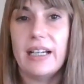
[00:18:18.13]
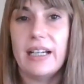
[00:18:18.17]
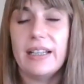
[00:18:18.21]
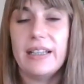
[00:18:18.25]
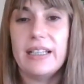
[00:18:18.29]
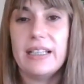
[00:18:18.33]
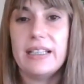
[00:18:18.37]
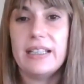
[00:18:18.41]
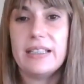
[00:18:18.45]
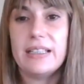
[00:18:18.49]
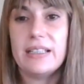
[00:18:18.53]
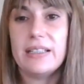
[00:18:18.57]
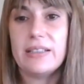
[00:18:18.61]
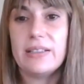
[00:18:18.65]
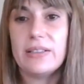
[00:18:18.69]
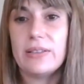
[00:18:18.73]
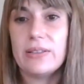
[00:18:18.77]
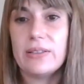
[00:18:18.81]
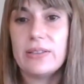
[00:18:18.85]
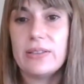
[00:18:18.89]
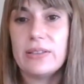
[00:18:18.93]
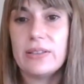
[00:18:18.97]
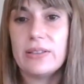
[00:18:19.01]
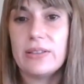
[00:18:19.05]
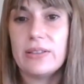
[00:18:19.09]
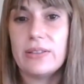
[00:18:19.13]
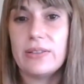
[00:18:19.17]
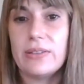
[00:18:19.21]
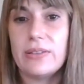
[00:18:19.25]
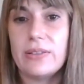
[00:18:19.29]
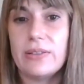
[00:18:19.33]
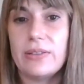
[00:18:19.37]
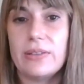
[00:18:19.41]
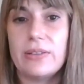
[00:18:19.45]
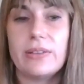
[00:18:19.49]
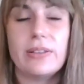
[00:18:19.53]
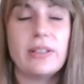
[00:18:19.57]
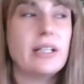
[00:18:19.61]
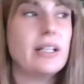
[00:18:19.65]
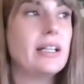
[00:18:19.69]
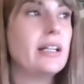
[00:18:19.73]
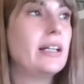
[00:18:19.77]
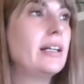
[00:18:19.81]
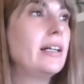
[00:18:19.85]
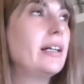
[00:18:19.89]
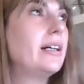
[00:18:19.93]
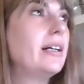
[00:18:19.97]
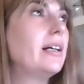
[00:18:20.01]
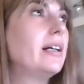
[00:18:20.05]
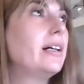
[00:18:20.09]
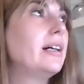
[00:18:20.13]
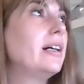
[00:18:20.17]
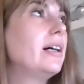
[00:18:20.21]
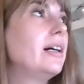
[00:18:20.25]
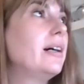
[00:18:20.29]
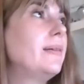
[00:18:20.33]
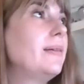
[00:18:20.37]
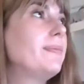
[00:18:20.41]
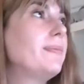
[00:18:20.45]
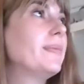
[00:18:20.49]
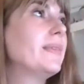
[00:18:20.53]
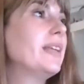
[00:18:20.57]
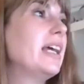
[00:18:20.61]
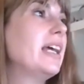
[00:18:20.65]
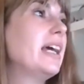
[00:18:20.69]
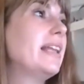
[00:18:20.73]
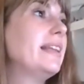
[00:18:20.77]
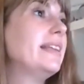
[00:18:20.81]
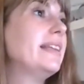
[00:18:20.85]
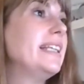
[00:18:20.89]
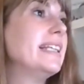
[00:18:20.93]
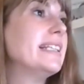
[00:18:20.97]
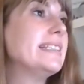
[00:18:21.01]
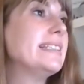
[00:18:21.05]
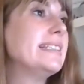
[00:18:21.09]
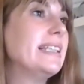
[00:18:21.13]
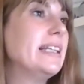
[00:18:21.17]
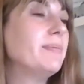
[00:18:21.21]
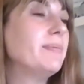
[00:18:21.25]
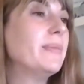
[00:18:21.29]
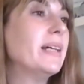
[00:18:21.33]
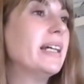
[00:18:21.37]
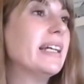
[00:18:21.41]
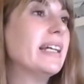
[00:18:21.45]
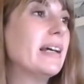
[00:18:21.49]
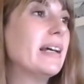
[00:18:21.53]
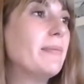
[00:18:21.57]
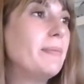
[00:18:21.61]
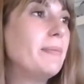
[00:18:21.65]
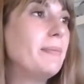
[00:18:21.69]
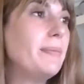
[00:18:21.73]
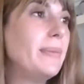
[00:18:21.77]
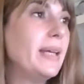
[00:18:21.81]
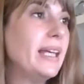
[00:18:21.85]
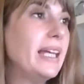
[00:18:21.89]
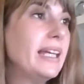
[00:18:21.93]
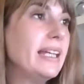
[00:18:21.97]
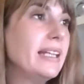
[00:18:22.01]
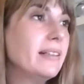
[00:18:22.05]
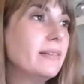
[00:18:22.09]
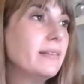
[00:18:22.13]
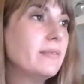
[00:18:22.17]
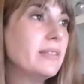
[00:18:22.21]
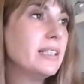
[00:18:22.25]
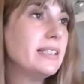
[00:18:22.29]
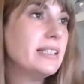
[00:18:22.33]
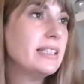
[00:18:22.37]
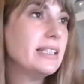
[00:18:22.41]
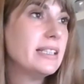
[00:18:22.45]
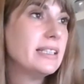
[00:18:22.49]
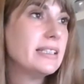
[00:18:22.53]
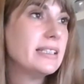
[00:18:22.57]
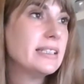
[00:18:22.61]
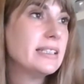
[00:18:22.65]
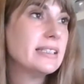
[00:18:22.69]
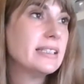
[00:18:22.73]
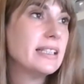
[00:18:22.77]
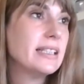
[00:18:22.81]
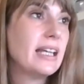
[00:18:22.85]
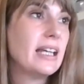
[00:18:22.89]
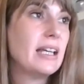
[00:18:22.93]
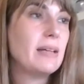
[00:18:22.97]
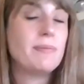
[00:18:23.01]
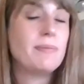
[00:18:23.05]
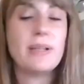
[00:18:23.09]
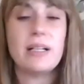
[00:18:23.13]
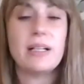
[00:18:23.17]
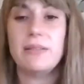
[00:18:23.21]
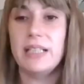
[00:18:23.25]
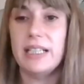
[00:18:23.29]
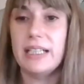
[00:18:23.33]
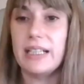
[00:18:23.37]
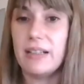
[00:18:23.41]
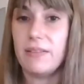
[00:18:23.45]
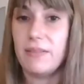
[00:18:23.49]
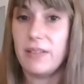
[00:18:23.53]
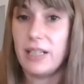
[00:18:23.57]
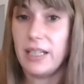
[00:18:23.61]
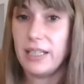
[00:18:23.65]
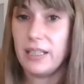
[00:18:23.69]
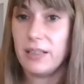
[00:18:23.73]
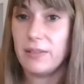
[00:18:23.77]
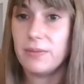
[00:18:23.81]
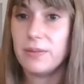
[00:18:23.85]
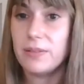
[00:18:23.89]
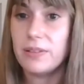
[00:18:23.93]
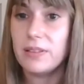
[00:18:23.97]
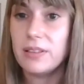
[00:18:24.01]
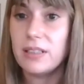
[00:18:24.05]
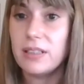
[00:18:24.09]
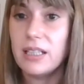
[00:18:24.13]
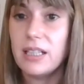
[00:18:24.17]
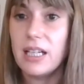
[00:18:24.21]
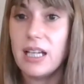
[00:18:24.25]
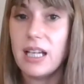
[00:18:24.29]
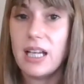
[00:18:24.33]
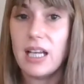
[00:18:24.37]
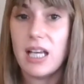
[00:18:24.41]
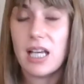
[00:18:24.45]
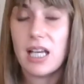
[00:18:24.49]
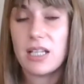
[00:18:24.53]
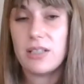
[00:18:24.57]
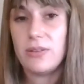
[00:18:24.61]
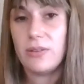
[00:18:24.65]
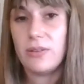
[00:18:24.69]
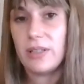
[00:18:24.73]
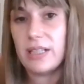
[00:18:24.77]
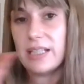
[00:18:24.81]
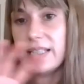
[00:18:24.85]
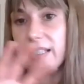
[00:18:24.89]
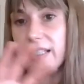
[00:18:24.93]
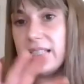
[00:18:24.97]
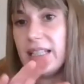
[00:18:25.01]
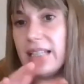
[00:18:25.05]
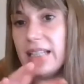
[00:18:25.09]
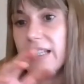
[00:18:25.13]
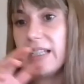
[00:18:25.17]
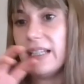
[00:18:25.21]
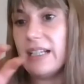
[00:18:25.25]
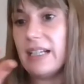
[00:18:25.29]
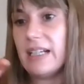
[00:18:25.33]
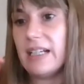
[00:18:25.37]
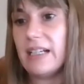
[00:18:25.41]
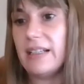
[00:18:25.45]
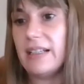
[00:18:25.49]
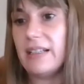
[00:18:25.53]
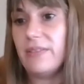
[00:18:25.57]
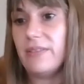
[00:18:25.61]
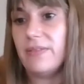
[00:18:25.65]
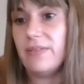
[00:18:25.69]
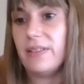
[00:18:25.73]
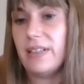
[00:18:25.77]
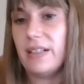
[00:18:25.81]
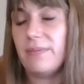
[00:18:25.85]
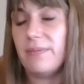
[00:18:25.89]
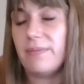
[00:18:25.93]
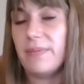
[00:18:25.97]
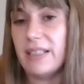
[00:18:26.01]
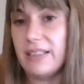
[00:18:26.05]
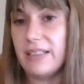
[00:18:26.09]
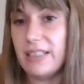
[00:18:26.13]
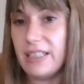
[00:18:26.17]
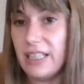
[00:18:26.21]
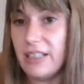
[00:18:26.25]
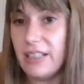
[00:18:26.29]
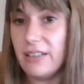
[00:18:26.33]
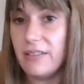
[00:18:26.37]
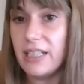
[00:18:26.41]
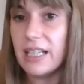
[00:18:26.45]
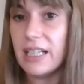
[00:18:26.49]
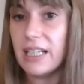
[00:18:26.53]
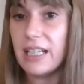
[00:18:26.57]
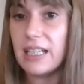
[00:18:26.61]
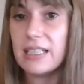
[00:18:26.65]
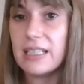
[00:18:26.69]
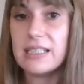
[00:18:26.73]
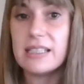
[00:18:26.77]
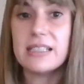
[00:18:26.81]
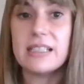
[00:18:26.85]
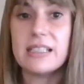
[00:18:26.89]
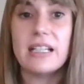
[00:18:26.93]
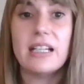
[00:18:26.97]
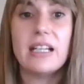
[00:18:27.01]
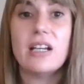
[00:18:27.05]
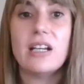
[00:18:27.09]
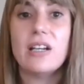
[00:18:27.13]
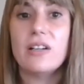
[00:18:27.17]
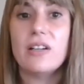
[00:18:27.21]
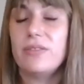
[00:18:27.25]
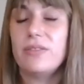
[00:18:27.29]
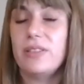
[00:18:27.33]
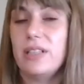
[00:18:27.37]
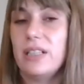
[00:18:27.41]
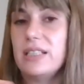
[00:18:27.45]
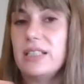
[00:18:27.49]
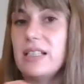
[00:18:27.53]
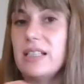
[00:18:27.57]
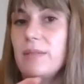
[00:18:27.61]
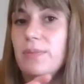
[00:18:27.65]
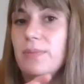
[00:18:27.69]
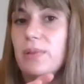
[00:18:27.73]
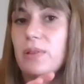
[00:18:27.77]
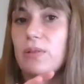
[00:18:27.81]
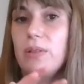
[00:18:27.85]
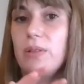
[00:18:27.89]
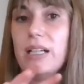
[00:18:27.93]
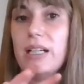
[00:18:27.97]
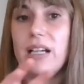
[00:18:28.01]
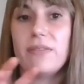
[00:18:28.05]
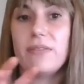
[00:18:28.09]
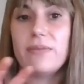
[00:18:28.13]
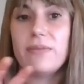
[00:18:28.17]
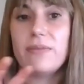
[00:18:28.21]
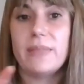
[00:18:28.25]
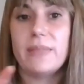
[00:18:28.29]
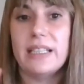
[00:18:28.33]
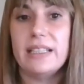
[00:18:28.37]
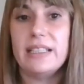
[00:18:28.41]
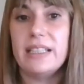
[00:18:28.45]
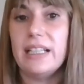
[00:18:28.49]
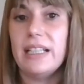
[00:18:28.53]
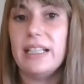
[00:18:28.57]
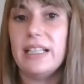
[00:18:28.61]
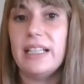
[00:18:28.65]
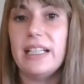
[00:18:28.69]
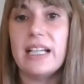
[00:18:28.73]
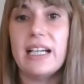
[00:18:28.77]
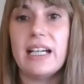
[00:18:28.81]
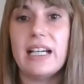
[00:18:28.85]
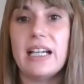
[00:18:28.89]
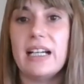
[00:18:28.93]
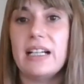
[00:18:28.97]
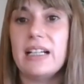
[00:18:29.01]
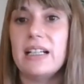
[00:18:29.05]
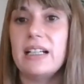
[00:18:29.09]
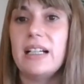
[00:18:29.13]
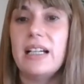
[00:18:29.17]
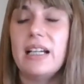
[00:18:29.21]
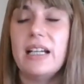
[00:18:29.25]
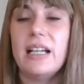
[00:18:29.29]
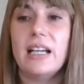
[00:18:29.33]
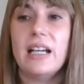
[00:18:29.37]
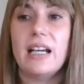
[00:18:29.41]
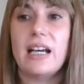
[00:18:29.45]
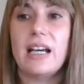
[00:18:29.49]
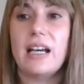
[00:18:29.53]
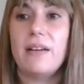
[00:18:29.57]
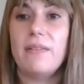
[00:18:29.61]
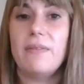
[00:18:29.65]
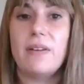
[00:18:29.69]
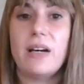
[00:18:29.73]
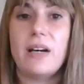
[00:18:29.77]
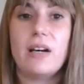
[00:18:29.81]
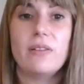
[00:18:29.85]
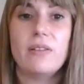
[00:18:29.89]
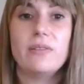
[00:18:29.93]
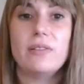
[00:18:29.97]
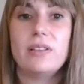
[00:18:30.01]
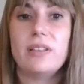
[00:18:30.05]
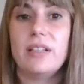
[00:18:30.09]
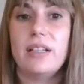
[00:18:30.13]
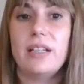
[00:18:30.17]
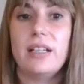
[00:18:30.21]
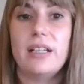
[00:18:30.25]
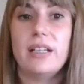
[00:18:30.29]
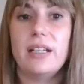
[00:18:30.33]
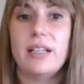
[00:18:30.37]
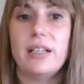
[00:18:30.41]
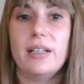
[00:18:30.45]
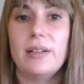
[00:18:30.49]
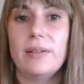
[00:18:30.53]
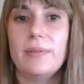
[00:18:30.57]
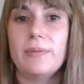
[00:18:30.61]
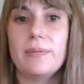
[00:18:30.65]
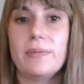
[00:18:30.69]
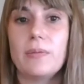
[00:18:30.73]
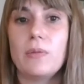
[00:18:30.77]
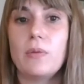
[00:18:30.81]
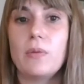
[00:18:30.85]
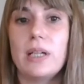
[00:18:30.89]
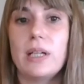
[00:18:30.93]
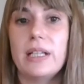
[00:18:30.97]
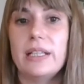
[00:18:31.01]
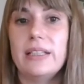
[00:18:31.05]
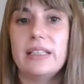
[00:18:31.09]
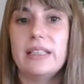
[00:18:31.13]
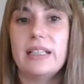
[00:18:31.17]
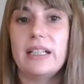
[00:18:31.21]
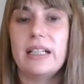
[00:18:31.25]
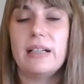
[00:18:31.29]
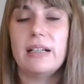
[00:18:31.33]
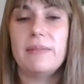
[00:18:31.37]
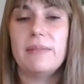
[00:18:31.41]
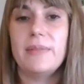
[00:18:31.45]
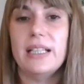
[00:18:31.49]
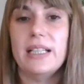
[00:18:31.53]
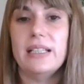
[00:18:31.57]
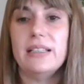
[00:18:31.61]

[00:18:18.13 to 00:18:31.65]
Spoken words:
This is also the anti-stigma campaign, which is public available. As you can see, there are different materials. For example, we have material about what a